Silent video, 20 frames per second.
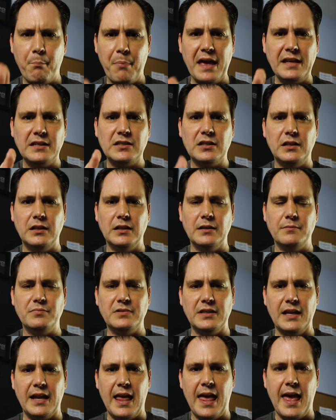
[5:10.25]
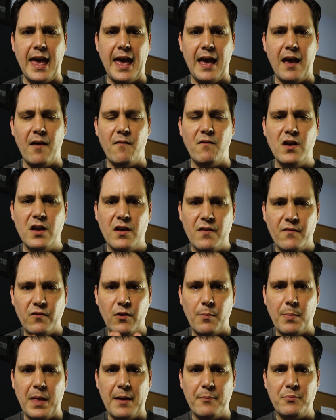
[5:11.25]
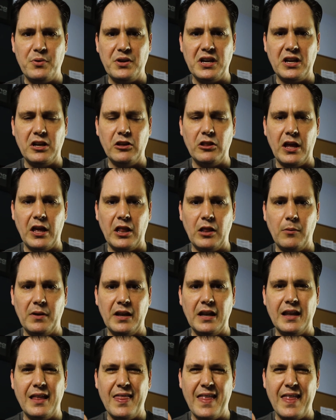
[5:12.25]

best clips that I have from that particular element,